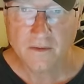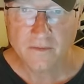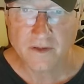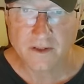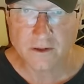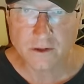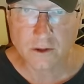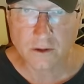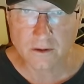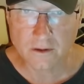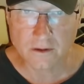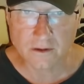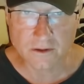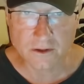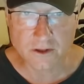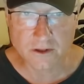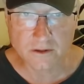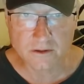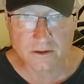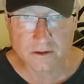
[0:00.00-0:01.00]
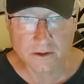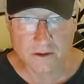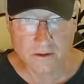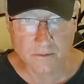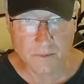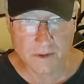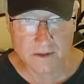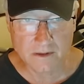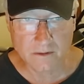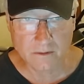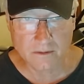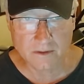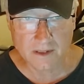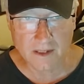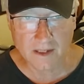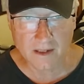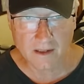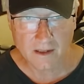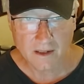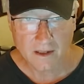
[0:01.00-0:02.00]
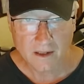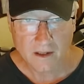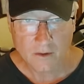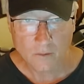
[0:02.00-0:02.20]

the church should have been doing that.